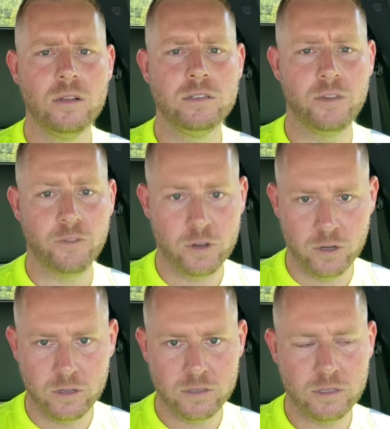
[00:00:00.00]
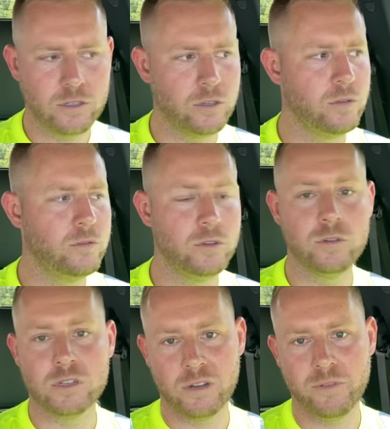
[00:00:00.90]
difficult to do
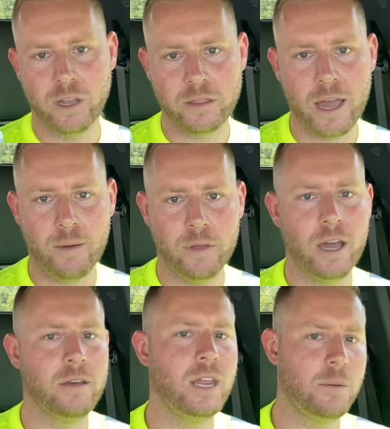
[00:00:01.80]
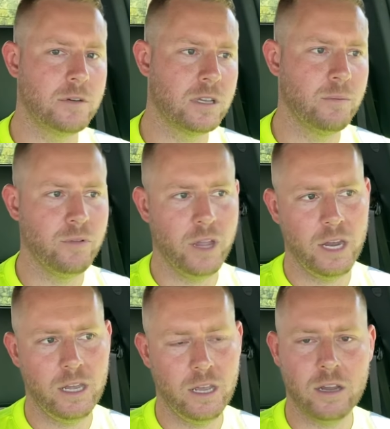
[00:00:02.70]
stuff like that without neighbors
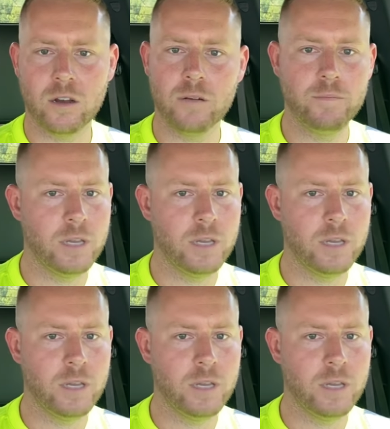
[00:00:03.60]
complaining, or,